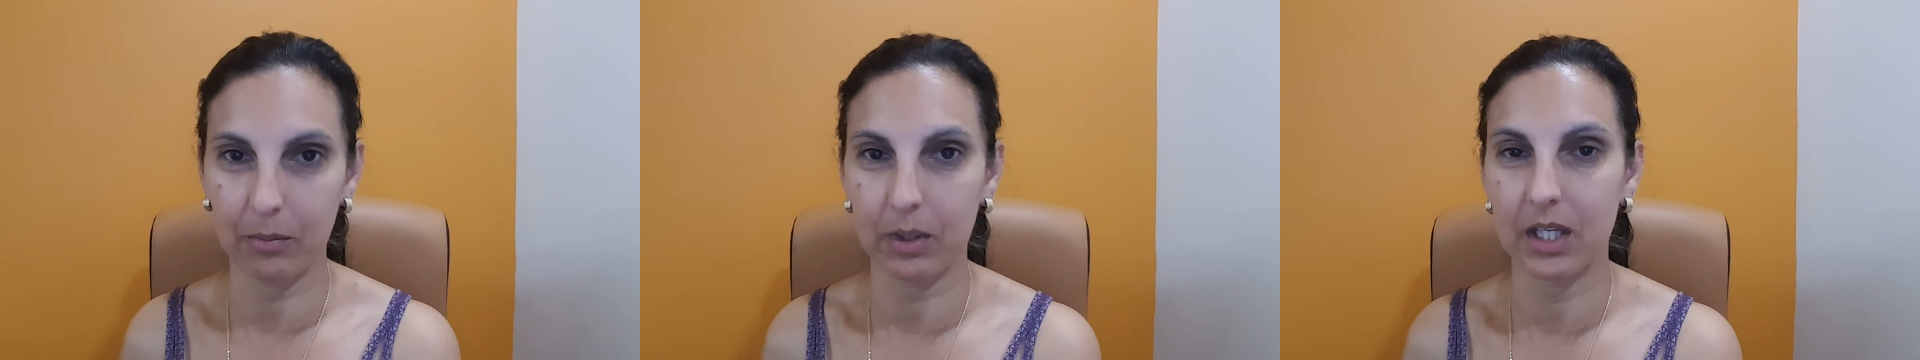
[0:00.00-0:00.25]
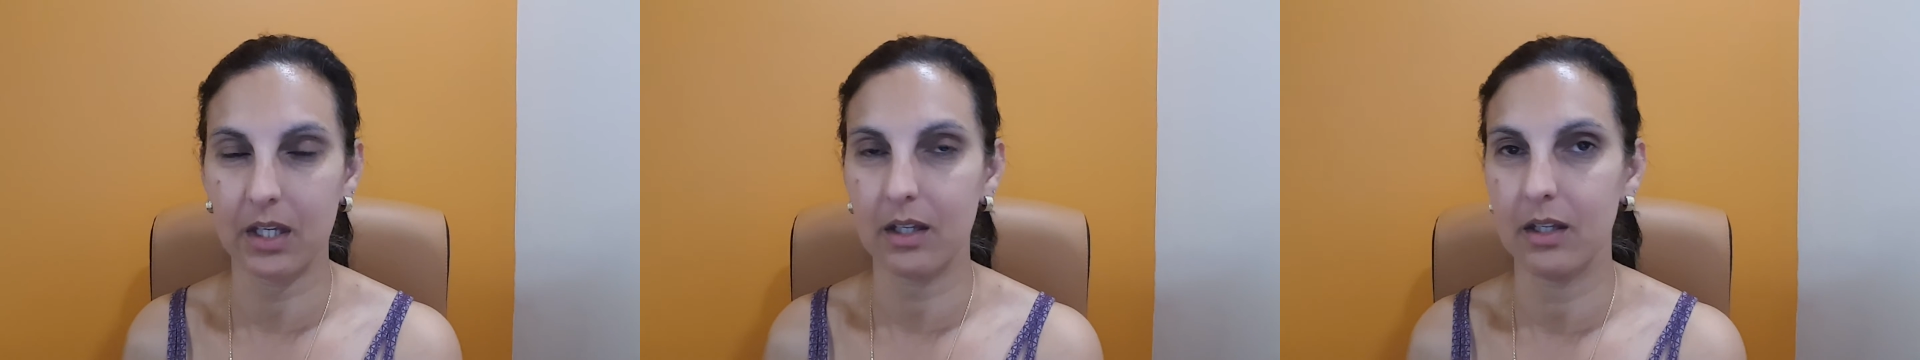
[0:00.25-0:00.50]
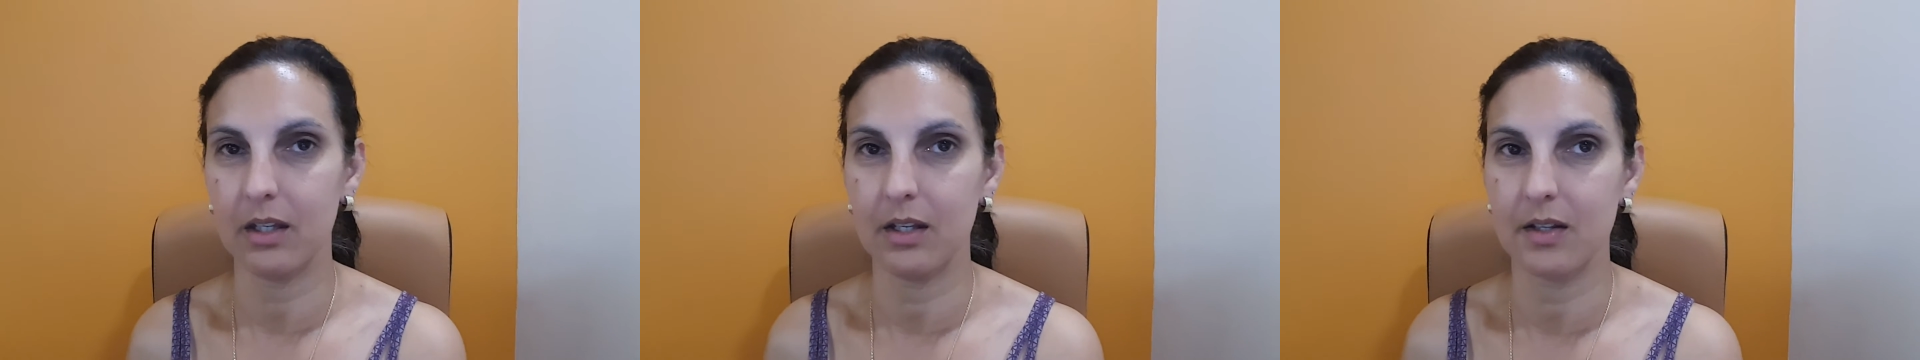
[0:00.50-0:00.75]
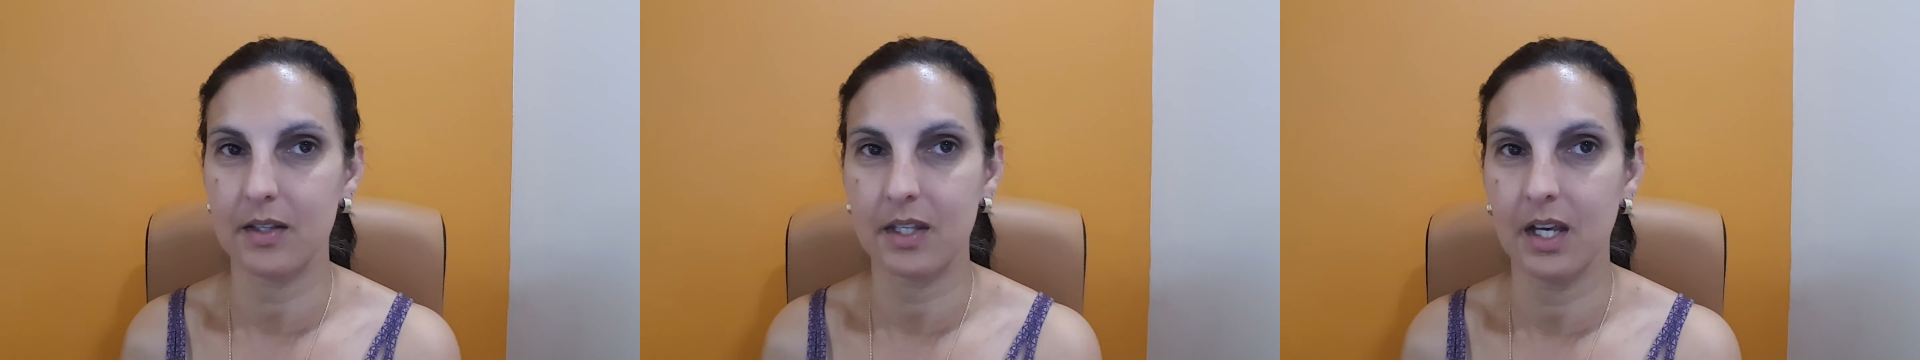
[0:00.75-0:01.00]

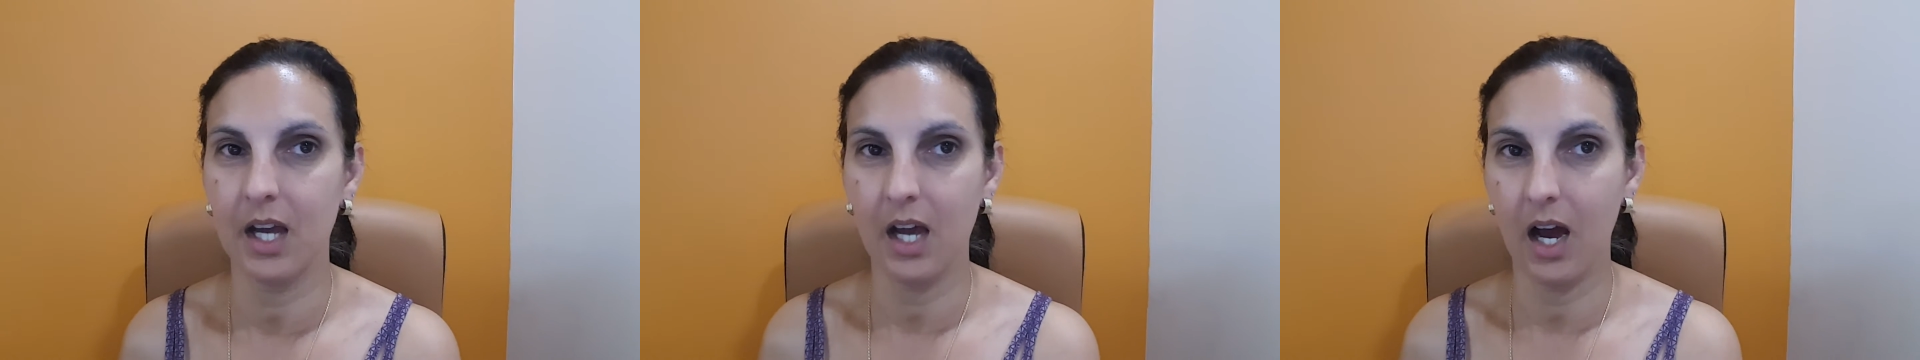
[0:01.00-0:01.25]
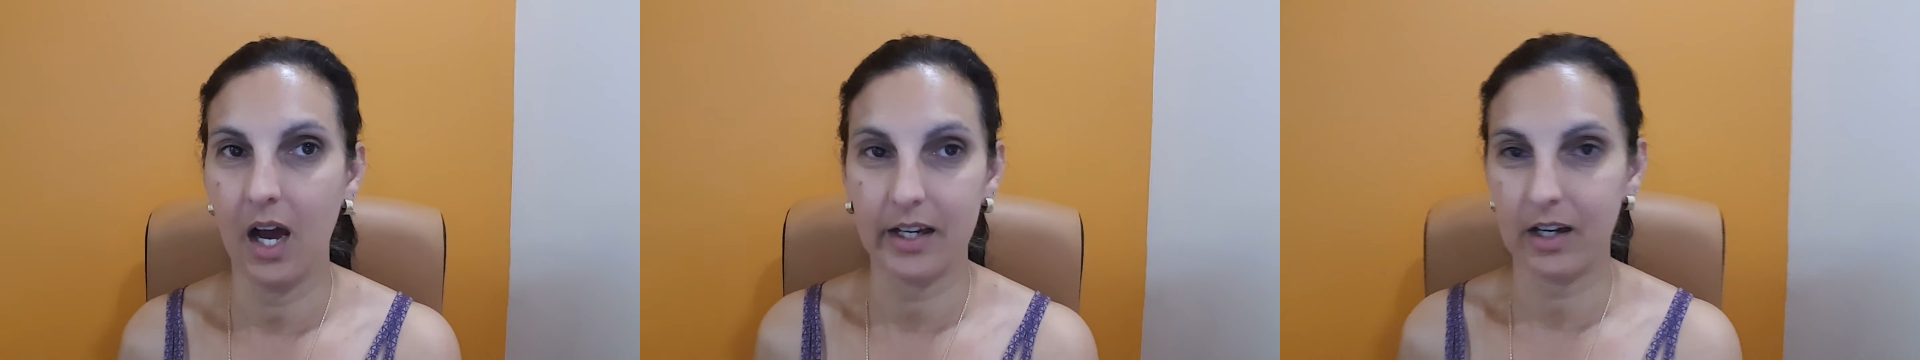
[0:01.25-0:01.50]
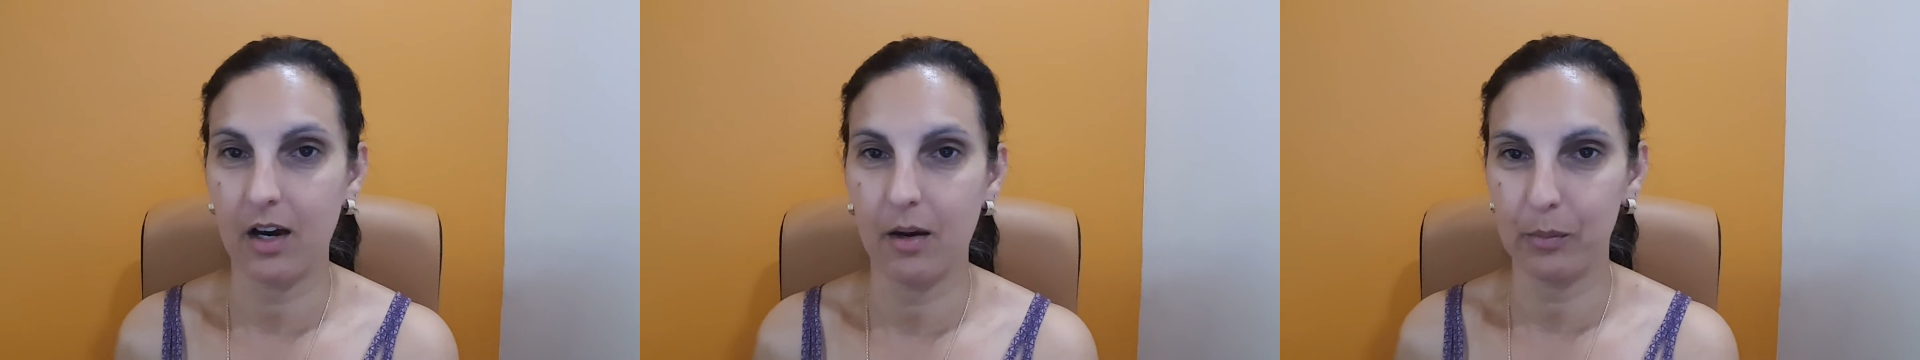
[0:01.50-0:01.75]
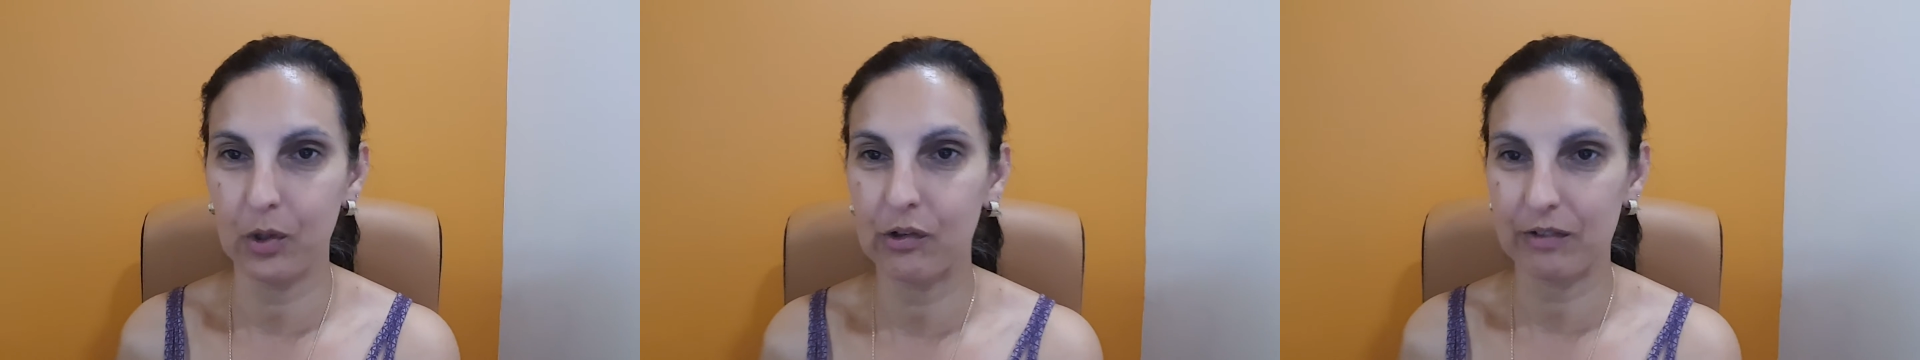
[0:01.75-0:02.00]
because I can't
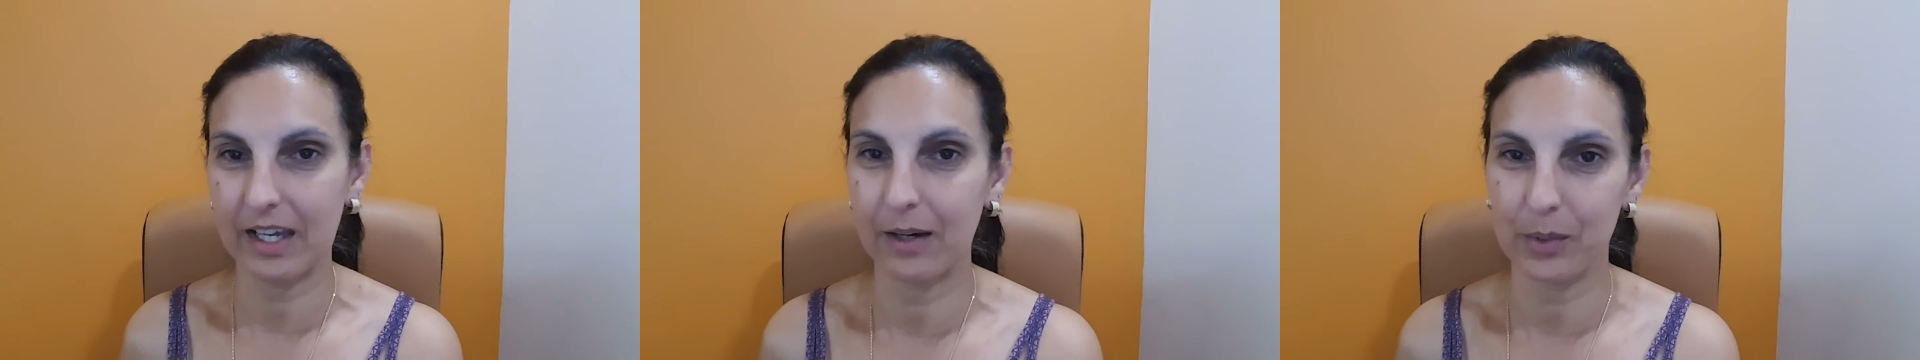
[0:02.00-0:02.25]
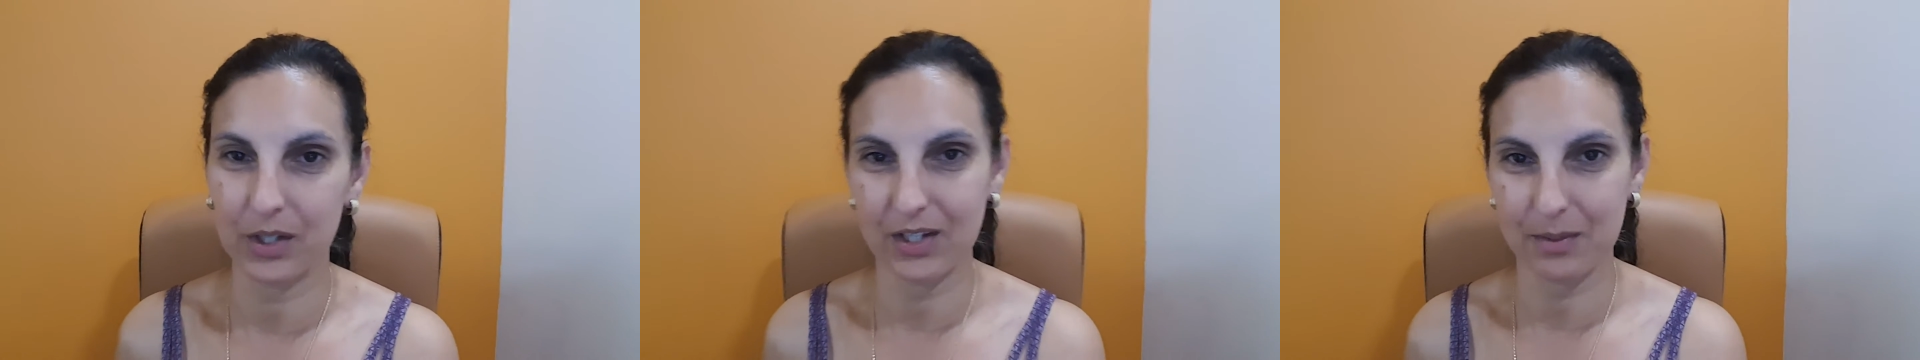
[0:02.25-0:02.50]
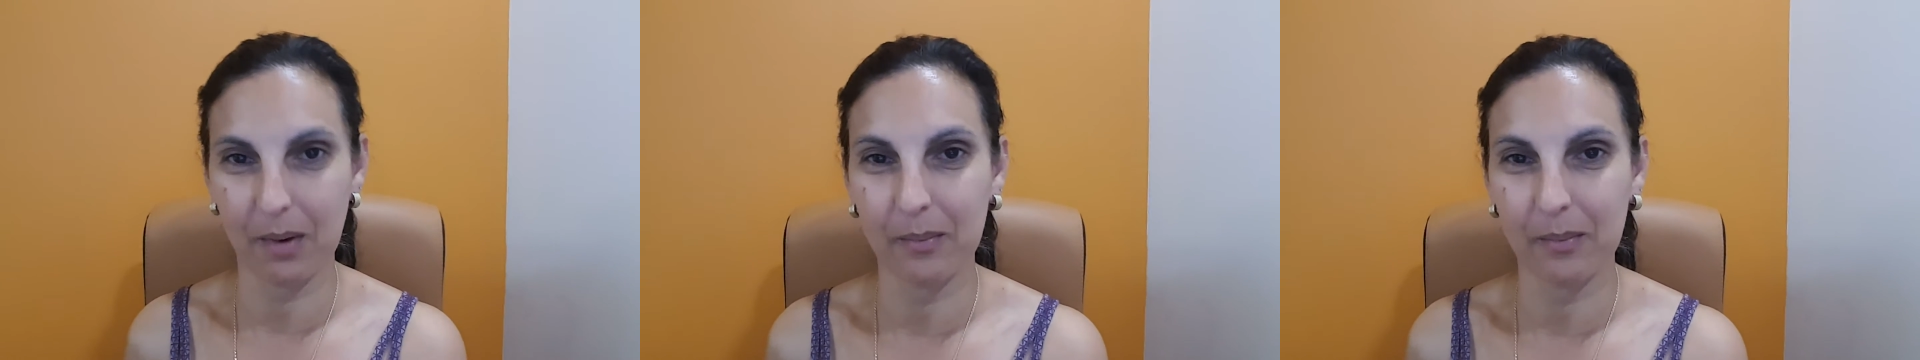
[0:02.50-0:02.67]
move now because my